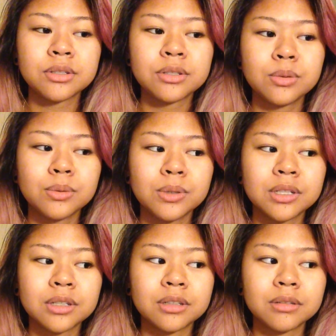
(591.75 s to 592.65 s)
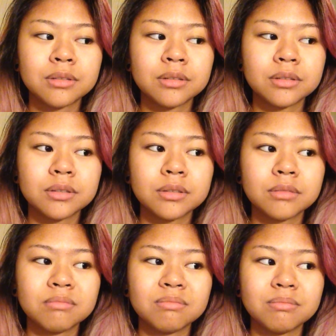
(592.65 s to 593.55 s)
to a
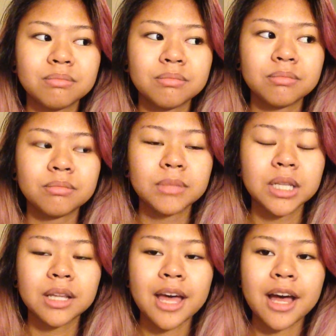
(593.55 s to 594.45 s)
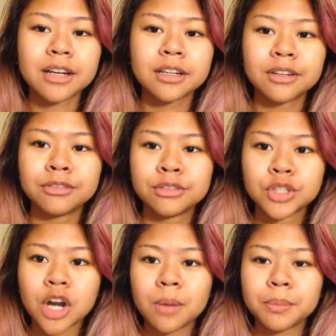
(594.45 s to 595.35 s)
lack of
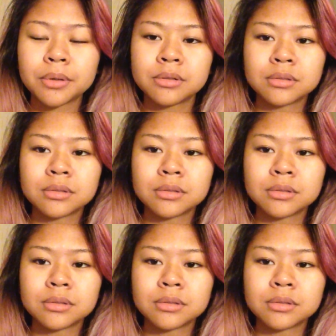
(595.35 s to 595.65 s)
drop.